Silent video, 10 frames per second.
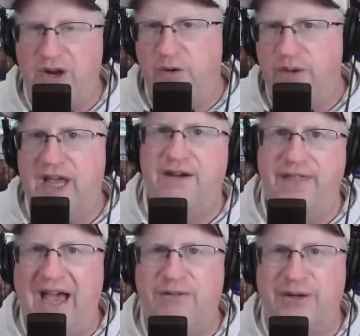"Why don't we have
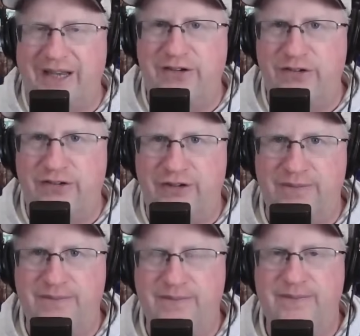that relationship?"
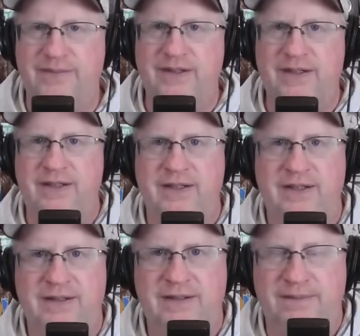
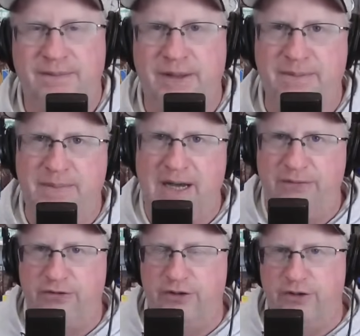And then
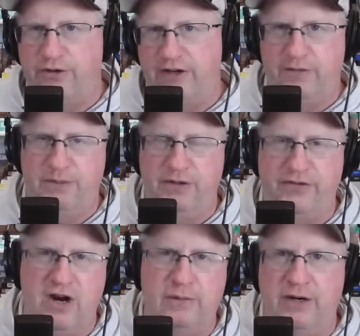Bob Sugar tries to put
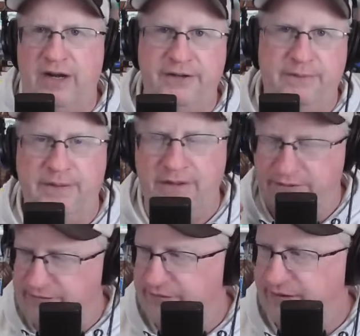his arm around him, but
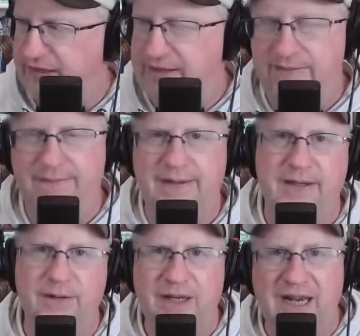is just like,
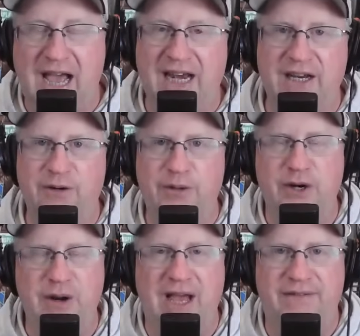you know, get out of here. We
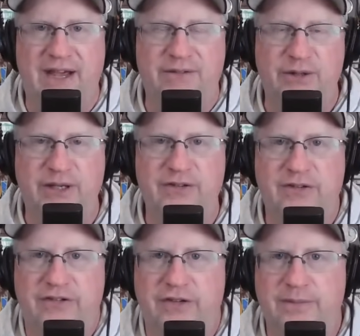don't have that
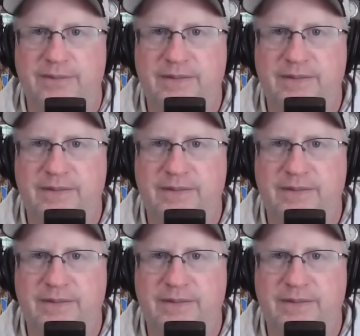relationship.